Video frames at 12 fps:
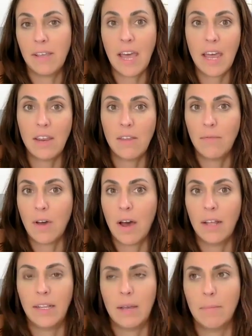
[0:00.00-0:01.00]
Again, you've
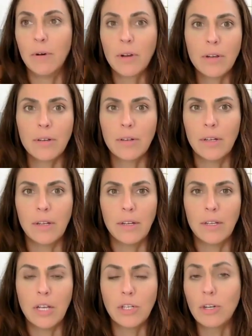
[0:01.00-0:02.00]
got like a book,
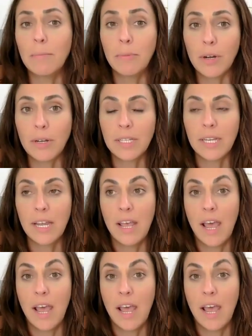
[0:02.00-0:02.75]
uh, a trip booked,